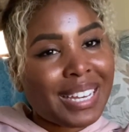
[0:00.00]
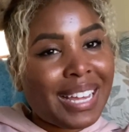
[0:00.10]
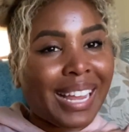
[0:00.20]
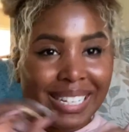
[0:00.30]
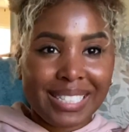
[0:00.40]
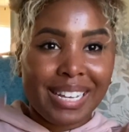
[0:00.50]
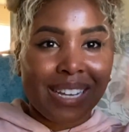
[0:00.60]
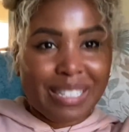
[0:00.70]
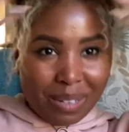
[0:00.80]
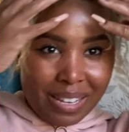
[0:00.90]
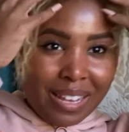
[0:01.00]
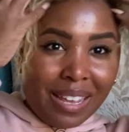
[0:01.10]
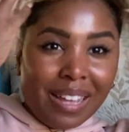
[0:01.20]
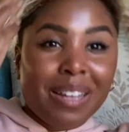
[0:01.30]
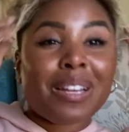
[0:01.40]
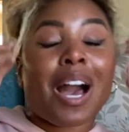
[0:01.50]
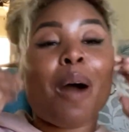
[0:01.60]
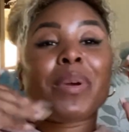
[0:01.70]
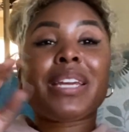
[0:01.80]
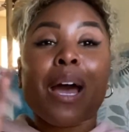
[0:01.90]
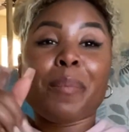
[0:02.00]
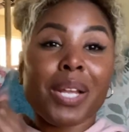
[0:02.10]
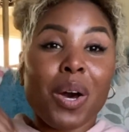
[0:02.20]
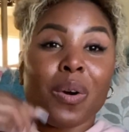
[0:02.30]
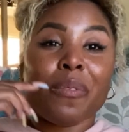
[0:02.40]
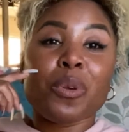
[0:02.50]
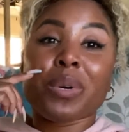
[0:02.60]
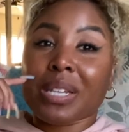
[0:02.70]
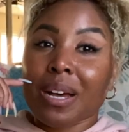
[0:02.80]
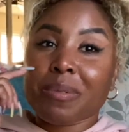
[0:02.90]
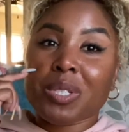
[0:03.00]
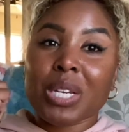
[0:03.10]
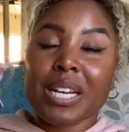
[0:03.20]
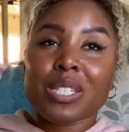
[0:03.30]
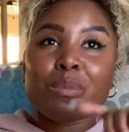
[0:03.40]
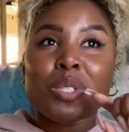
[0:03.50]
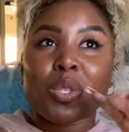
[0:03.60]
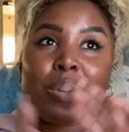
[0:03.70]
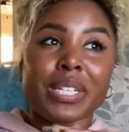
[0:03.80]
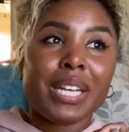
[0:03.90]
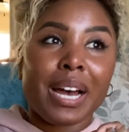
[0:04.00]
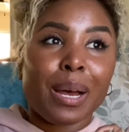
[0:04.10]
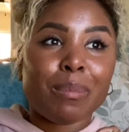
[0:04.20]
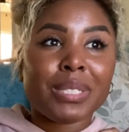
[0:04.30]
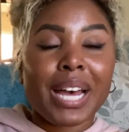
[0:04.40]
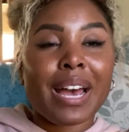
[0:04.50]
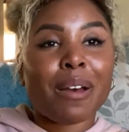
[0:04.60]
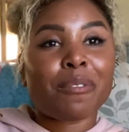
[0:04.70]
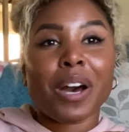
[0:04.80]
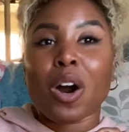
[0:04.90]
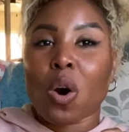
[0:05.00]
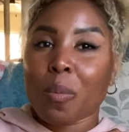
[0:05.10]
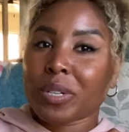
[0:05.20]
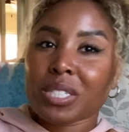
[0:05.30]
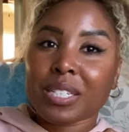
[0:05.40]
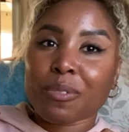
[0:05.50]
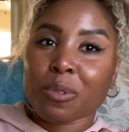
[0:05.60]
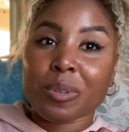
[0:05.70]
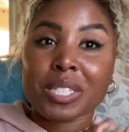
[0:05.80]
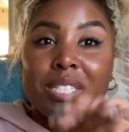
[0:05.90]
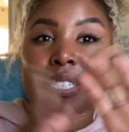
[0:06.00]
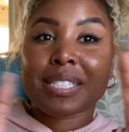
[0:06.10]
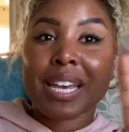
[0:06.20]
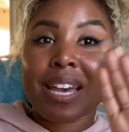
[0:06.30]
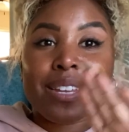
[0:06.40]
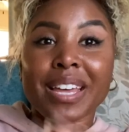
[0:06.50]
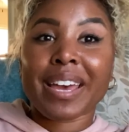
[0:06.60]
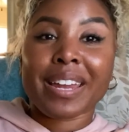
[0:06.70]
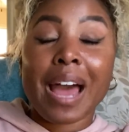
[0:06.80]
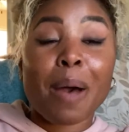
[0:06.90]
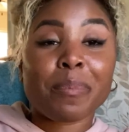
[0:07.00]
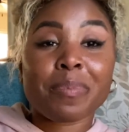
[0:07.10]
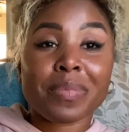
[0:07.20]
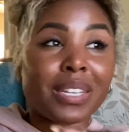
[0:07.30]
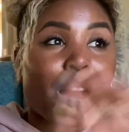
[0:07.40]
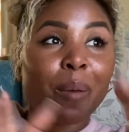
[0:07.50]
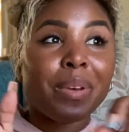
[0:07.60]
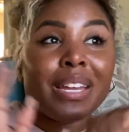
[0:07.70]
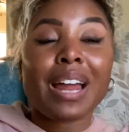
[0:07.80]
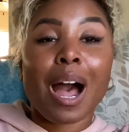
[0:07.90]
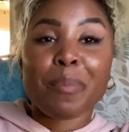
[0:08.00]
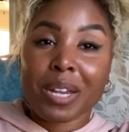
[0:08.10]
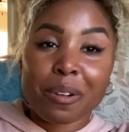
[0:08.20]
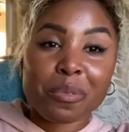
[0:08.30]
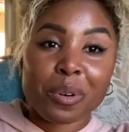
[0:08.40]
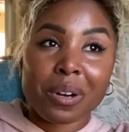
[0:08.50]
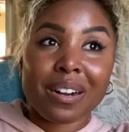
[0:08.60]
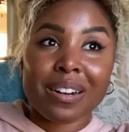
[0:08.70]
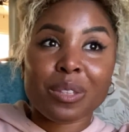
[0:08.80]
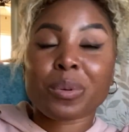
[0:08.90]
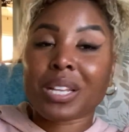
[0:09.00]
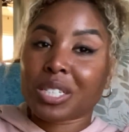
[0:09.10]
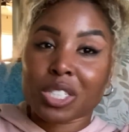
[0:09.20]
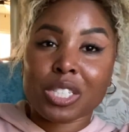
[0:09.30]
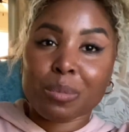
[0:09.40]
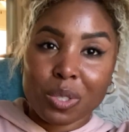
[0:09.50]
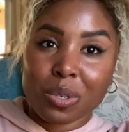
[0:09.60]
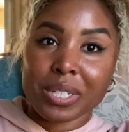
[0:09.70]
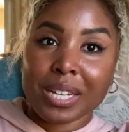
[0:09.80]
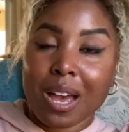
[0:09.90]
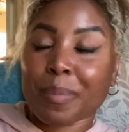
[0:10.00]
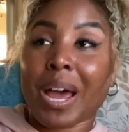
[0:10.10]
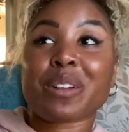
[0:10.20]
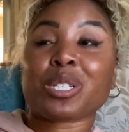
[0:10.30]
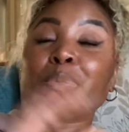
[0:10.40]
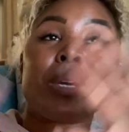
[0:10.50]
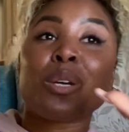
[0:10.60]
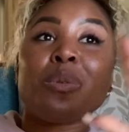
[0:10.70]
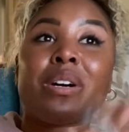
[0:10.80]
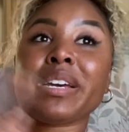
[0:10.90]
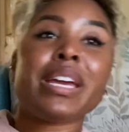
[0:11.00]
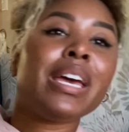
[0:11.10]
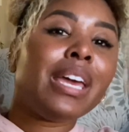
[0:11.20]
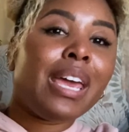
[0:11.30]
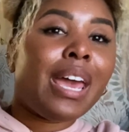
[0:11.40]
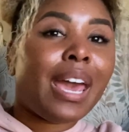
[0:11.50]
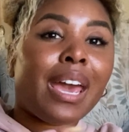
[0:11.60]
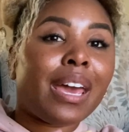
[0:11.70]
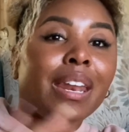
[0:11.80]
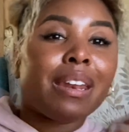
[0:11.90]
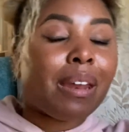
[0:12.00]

Like I said, Comment down below if you would love to hear some story times. I have a whole bunch of different ones. Just say that I'm comment, I'm here for the relationship story time and I'll just pick one and